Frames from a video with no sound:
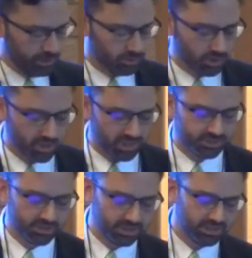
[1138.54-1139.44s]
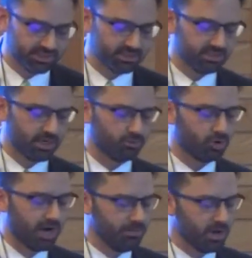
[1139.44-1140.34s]
when we look to Jesus, our
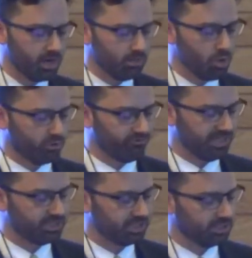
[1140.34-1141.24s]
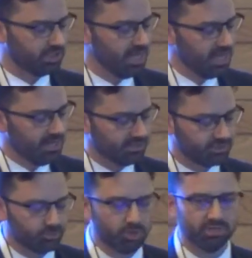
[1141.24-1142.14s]
primary motivation
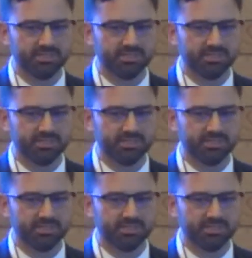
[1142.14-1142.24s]
is to